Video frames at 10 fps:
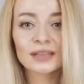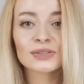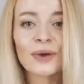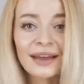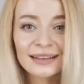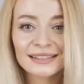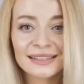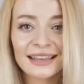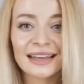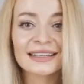So I can
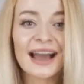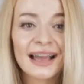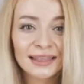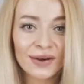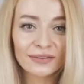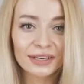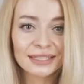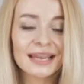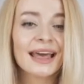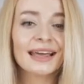say that I love
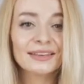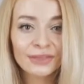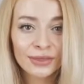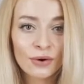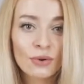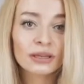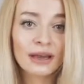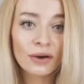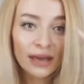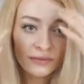it, even though
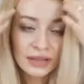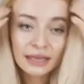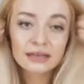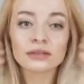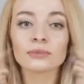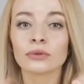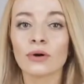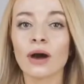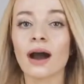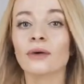now I have like
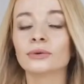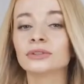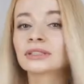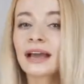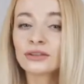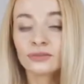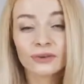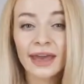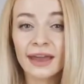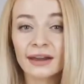blowout kind of
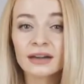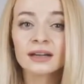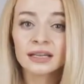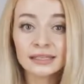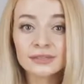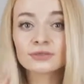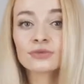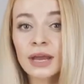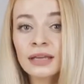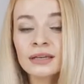hair, it's
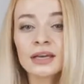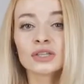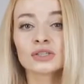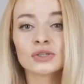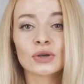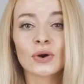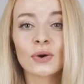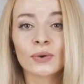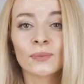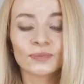straight,
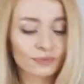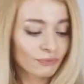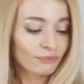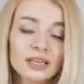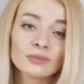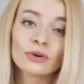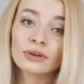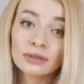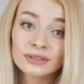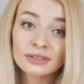so it's more
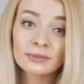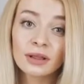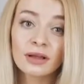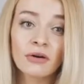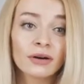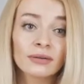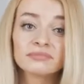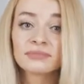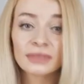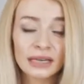noticeable
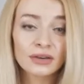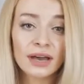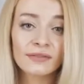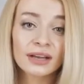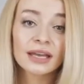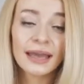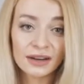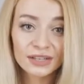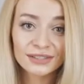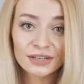that you have
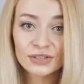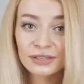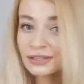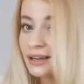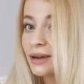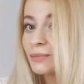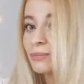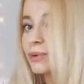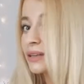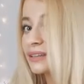hair extensions,
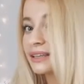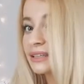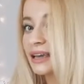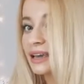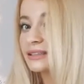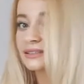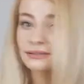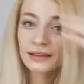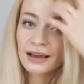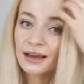but in this case
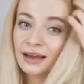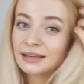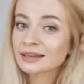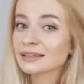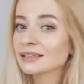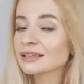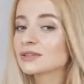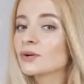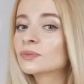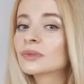I cannot say so.